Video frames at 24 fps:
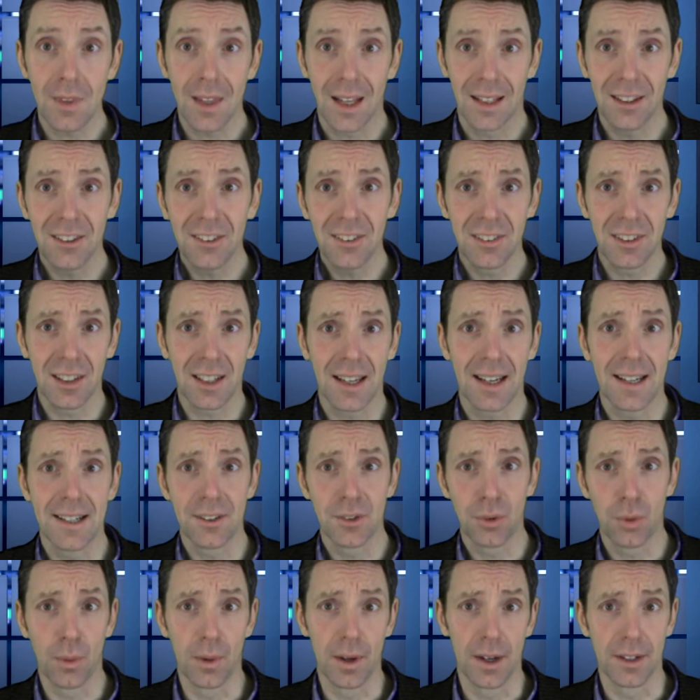This is a
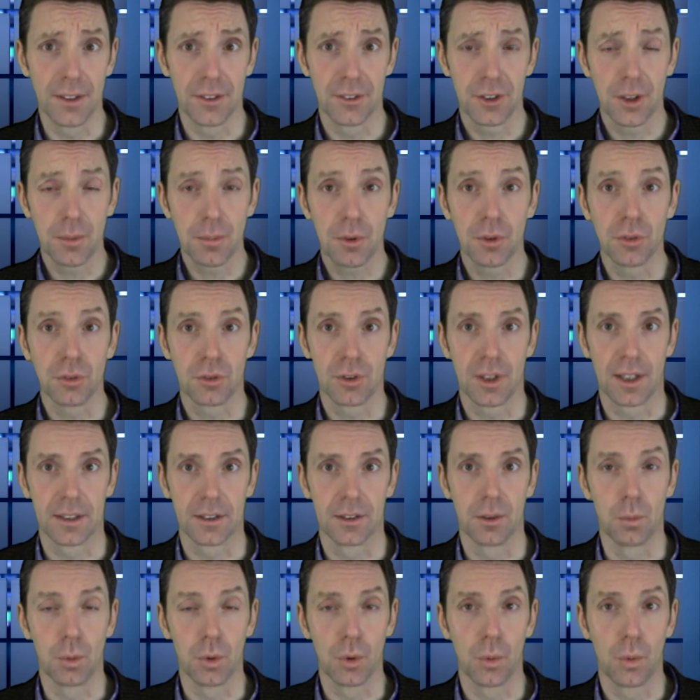case where a
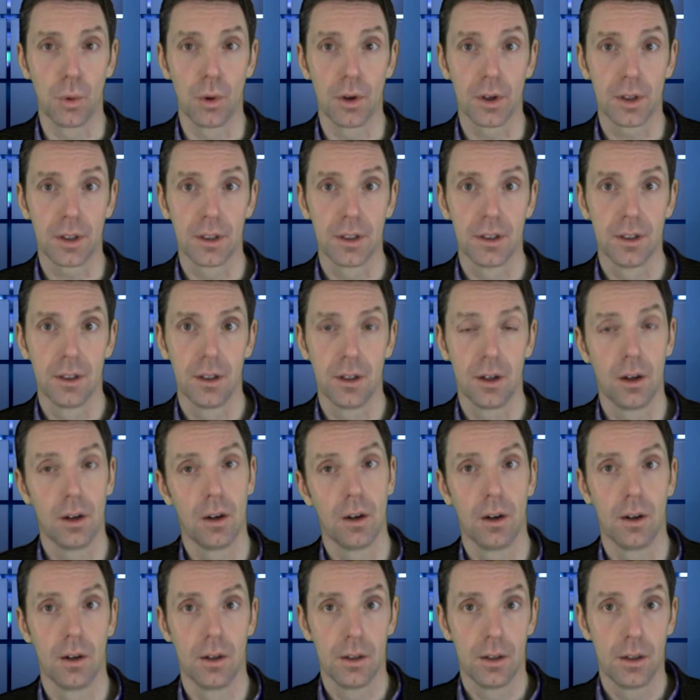subcontractor would work
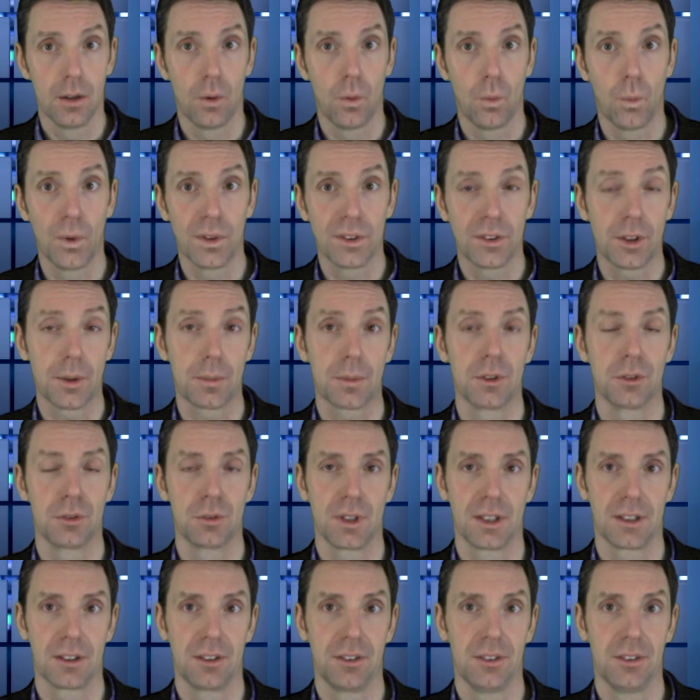with
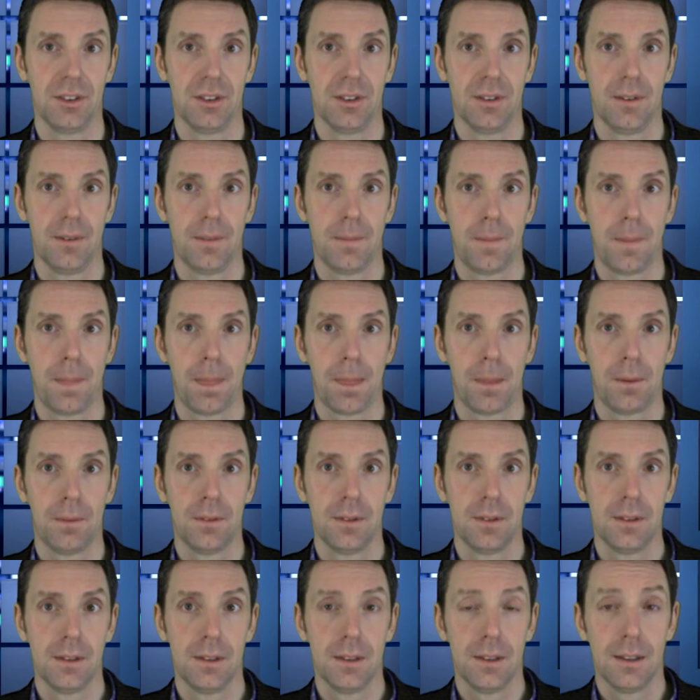subcontractors.
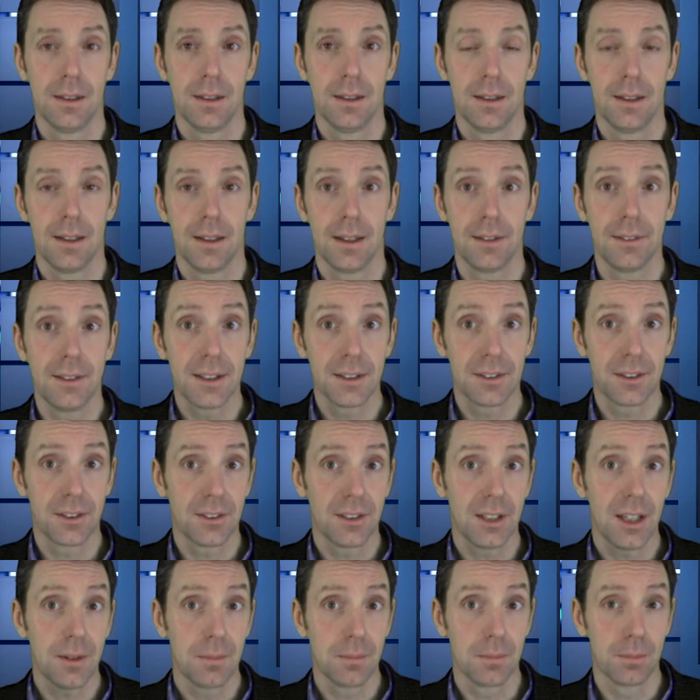And there's the
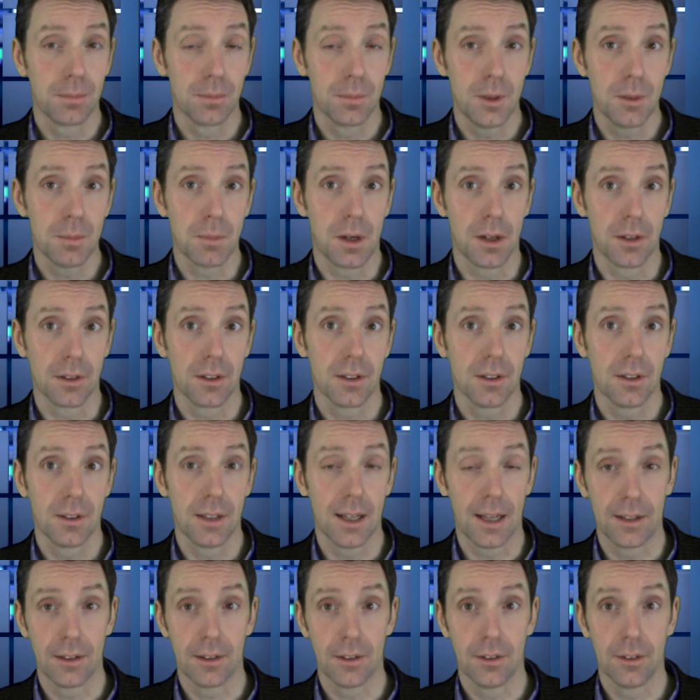same demand
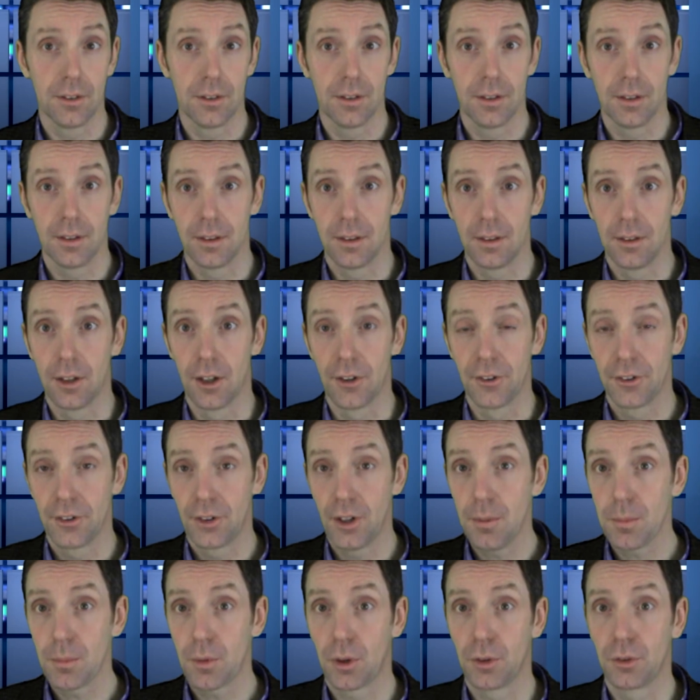that the
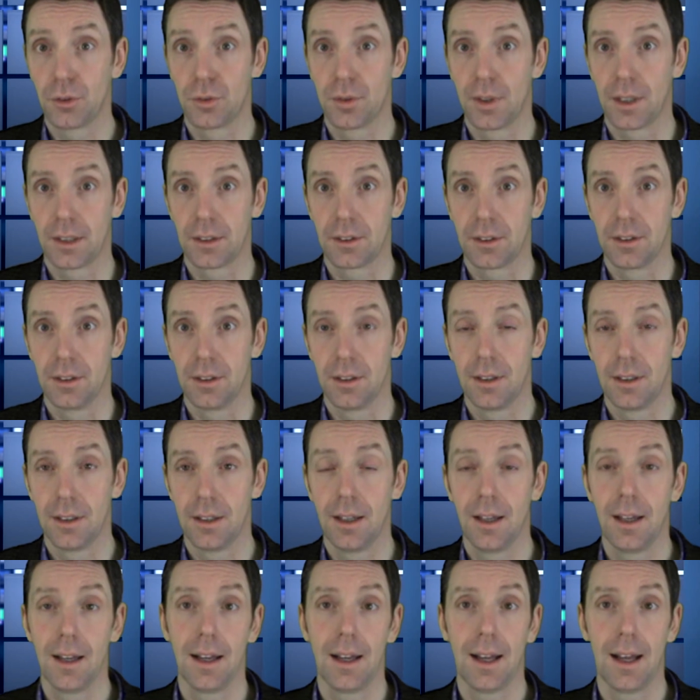subcontractor
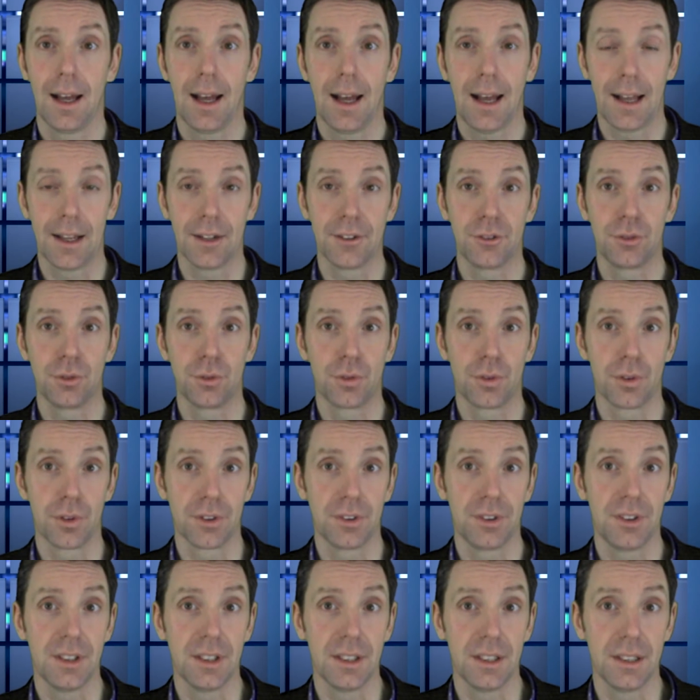has to
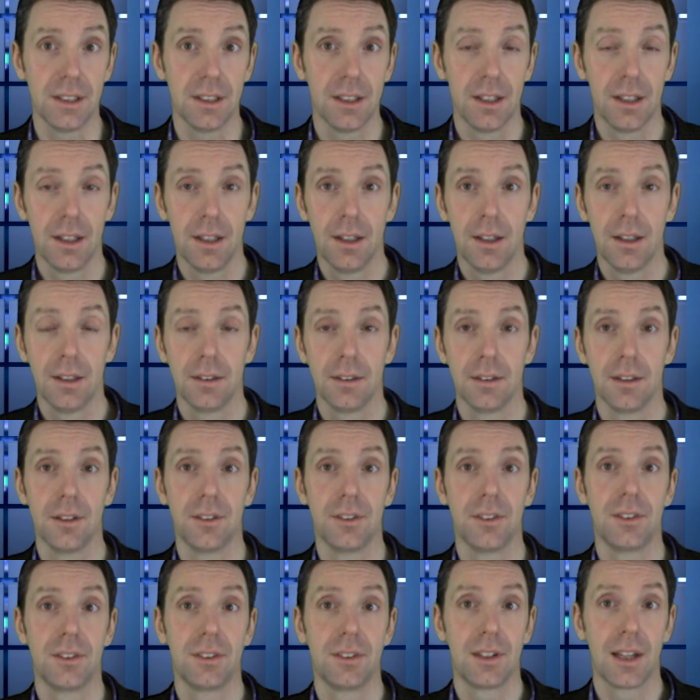foresee the
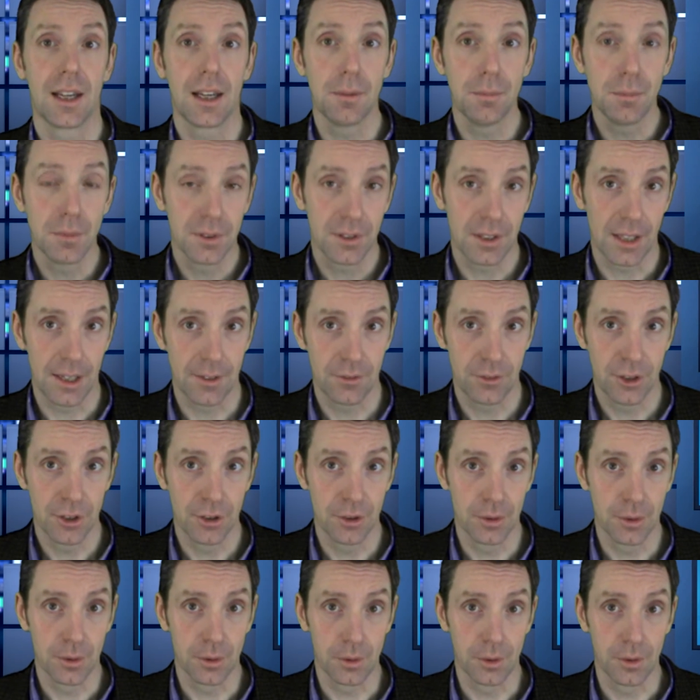same safety
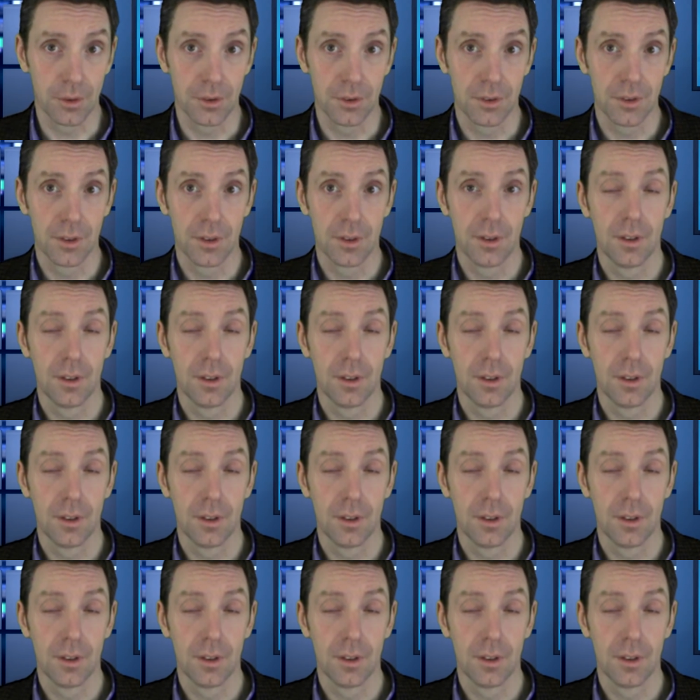rules